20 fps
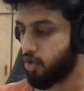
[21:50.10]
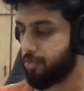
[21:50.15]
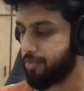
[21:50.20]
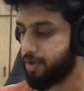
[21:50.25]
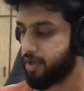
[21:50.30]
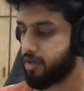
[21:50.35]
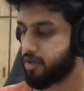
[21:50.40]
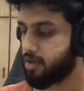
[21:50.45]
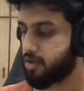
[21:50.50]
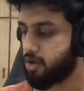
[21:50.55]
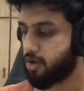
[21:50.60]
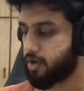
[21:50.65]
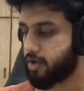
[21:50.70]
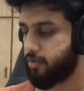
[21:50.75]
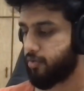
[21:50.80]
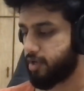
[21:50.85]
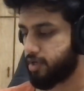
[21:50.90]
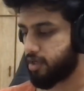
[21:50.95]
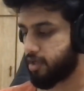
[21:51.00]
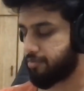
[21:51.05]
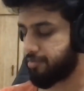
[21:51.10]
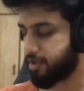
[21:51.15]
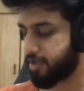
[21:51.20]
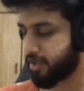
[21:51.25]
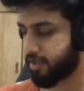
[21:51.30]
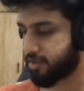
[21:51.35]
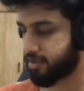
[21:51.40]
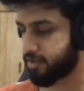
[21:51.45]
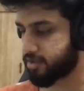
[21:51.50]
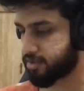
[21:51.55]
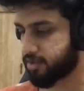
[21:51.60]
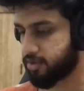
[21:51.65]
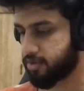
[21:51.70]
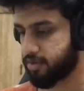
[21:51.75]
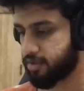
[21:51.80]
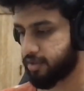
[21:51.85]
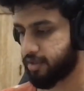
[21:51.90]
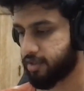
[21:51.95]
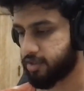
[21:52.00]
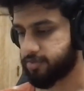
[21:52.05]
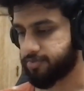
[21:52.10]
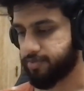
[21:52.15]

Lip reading: You mean, okay, wait, let me write this down again.